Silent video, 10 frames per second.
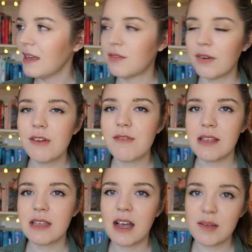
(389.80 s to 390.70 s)
It's very
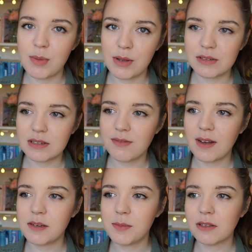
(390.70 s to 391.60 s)
rare that I personally
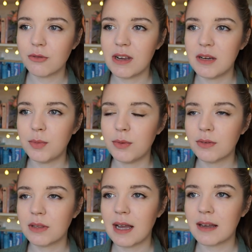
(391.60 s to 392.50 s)
find a middle grade
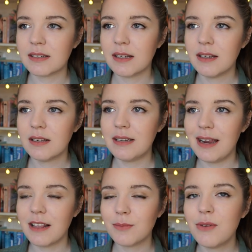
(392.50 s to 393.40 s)
book that
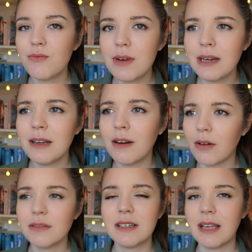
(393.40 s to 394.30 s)
takes me really
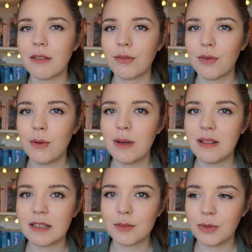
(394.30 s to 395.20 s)
long to get through,
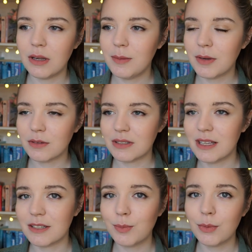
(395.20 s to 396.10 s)
and that's purely because
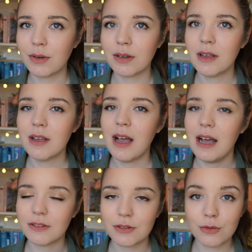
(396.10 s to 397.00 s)
this book
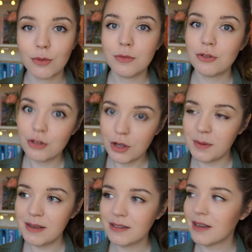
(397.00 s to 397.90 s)
has so much to
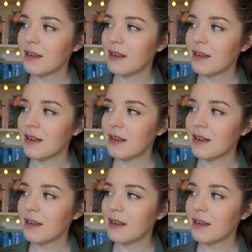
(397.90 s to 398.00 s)
it.